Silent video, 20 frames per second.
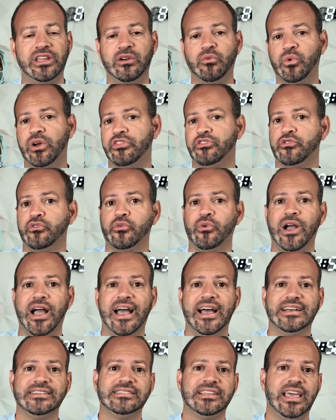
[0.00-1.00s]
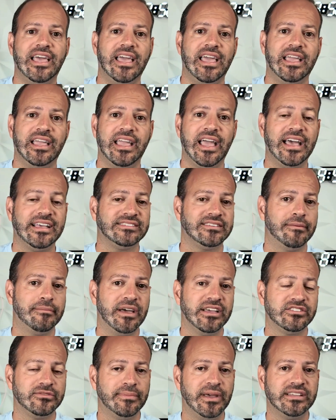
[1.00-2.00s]
it went through as a
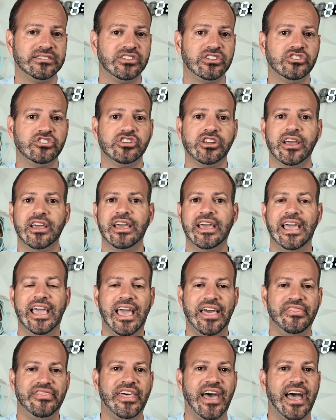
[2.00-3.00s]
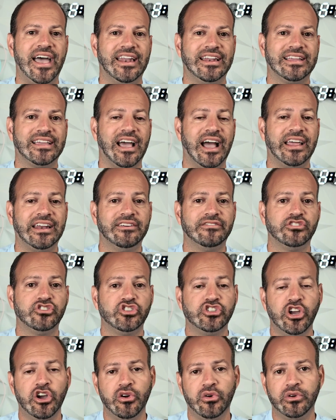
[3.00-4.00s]
SMS message, and that kind of
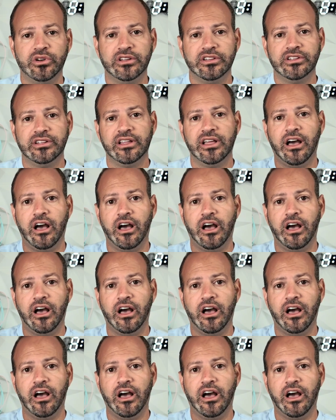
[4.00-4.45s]
showed